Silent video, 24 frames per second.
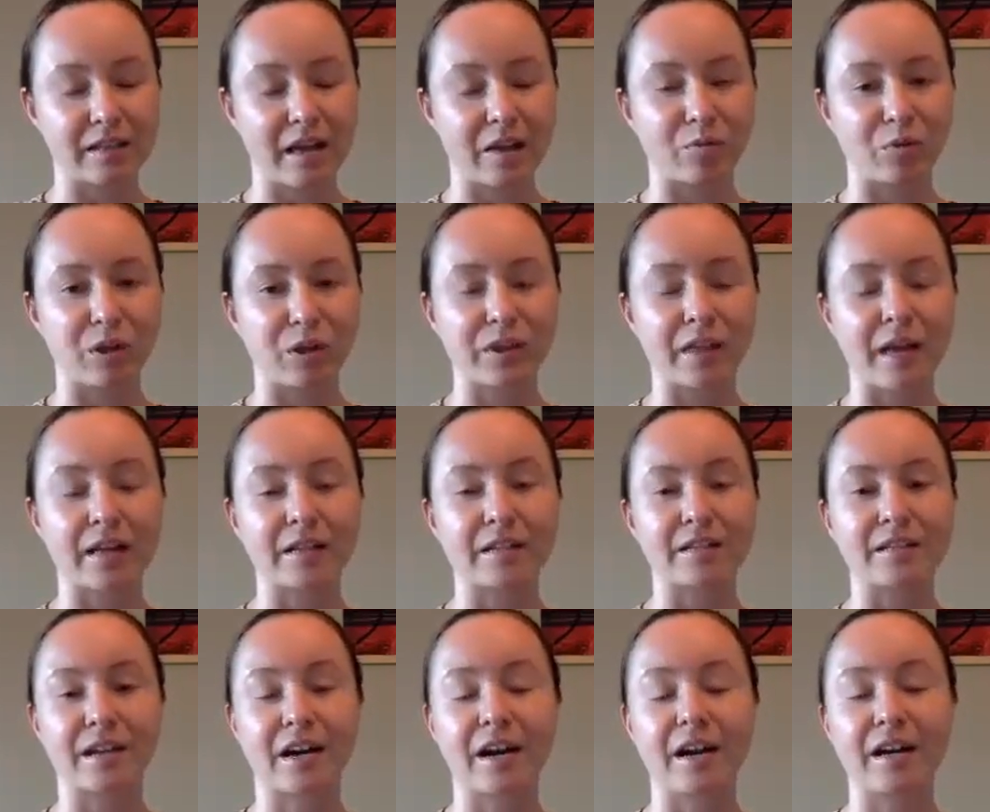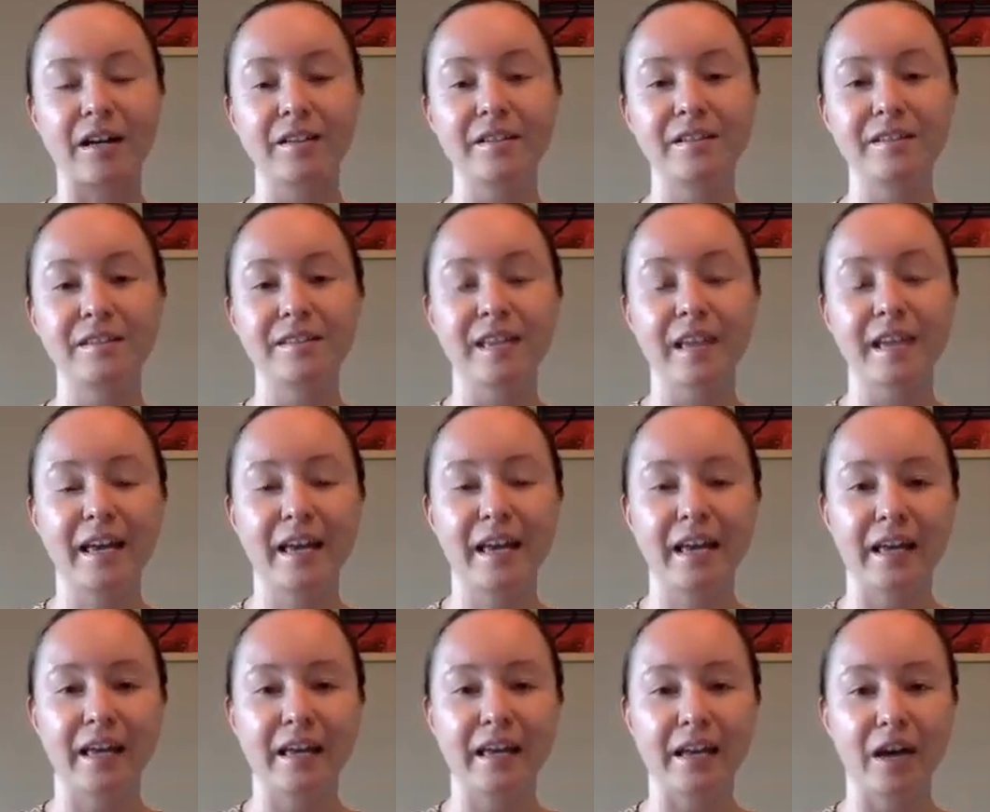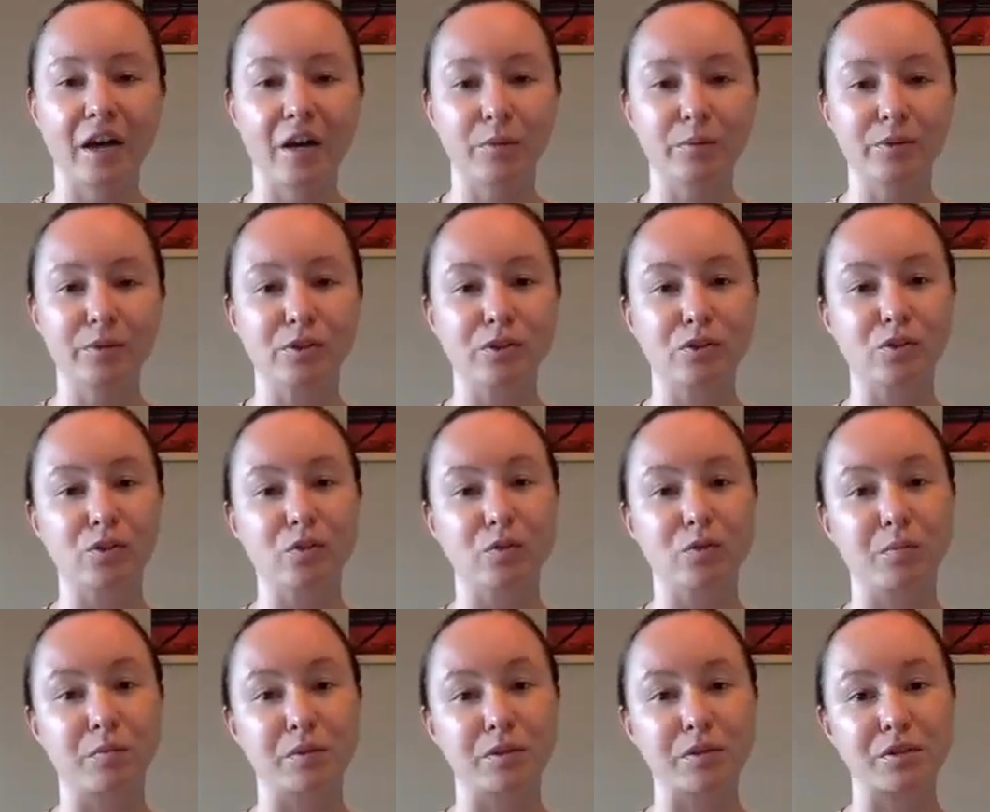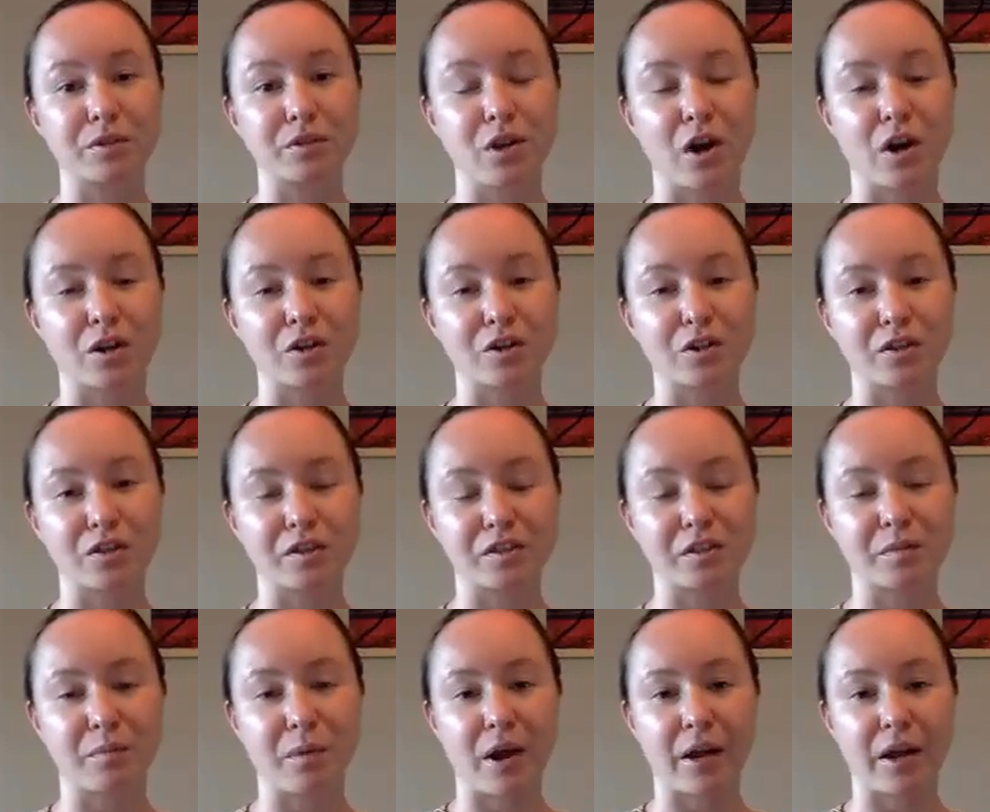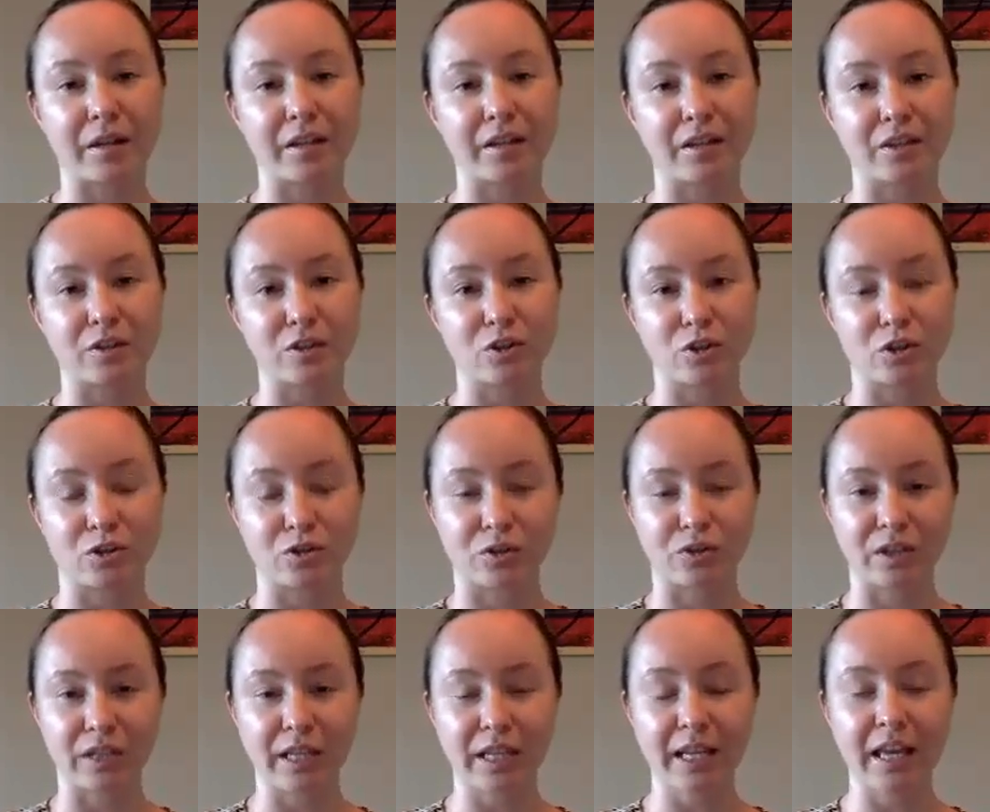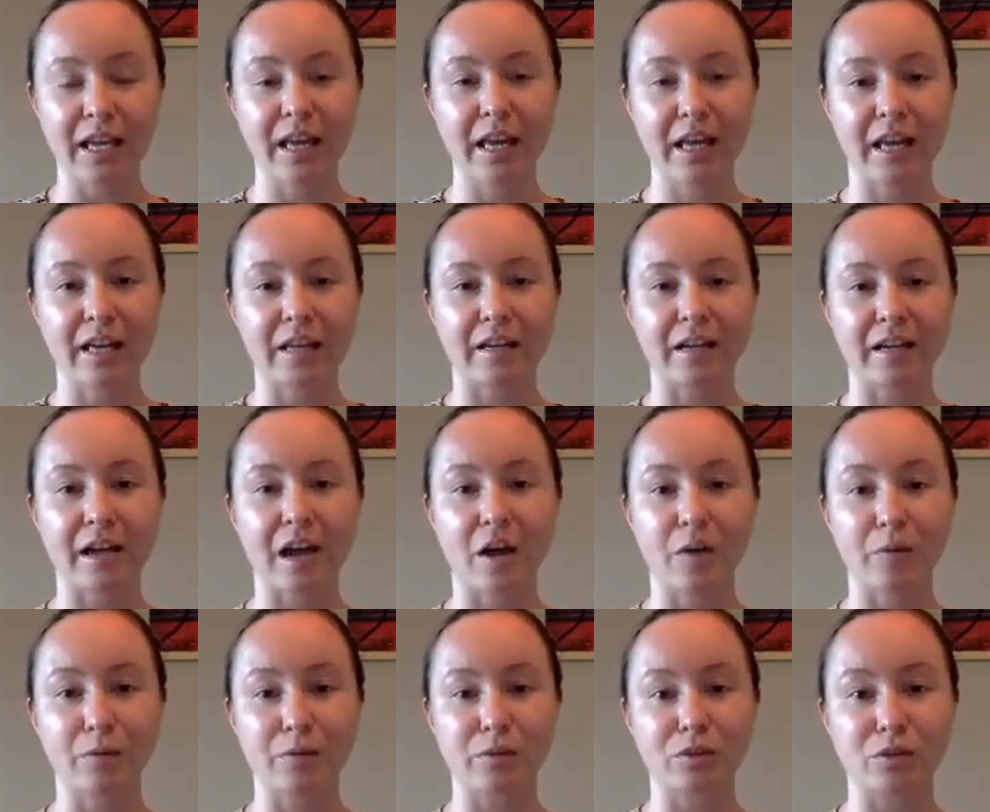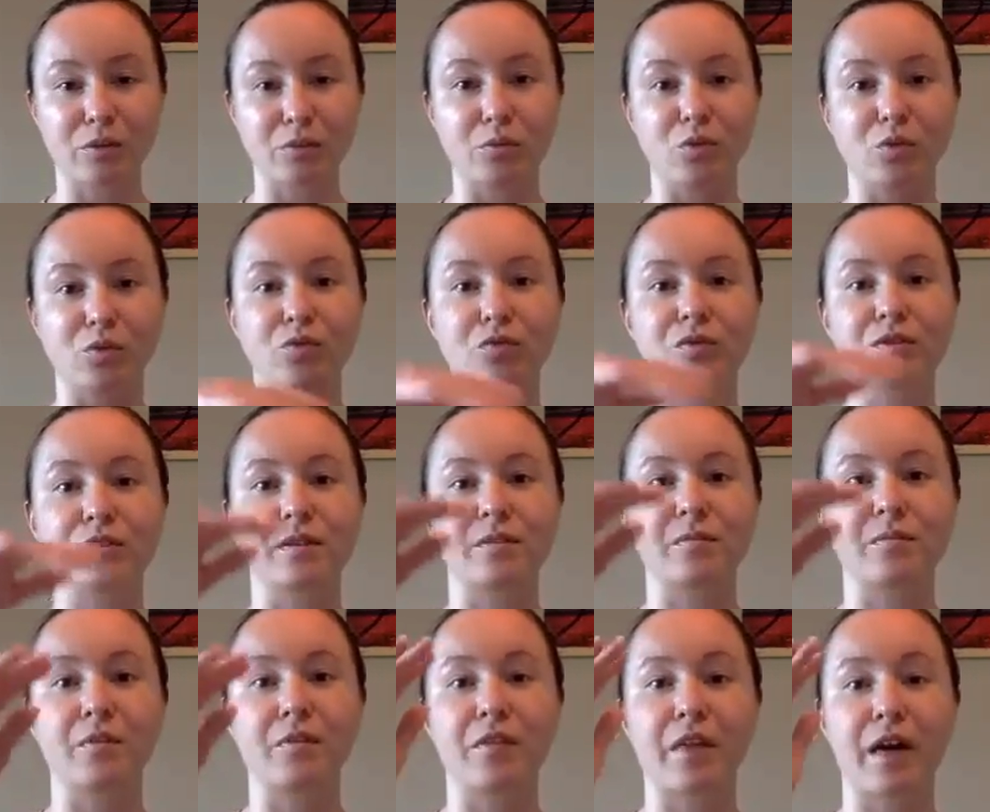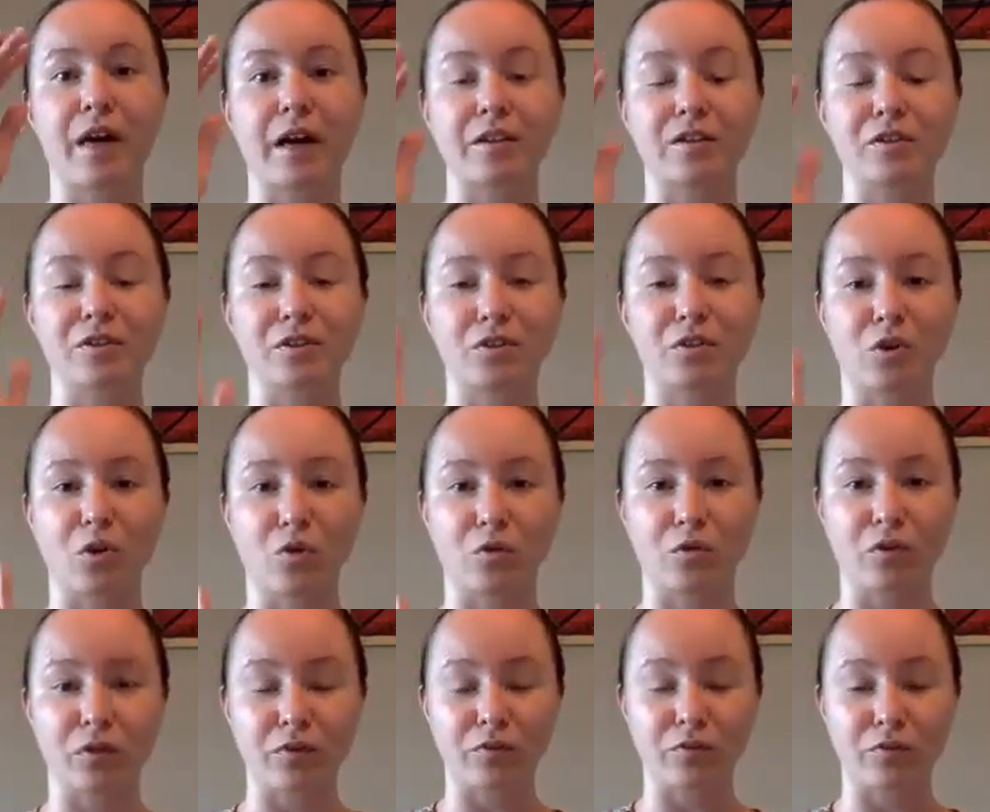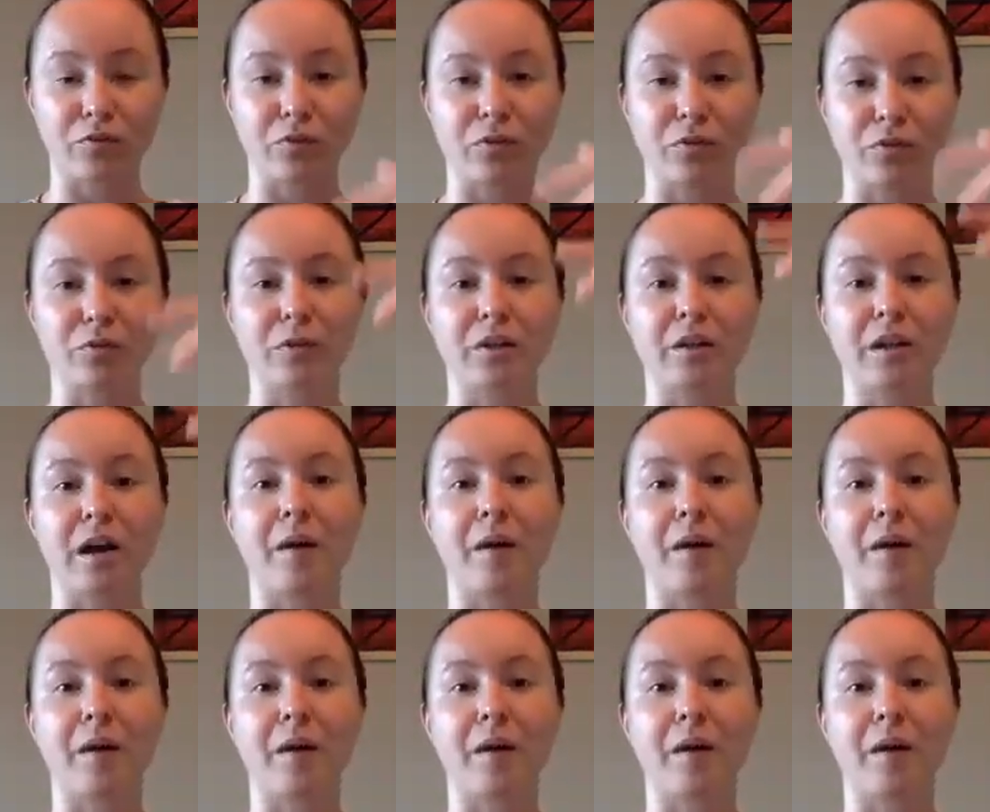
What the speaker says: And what that does, it helps to massage the spine internally, and it helps to move some of that synovial fluid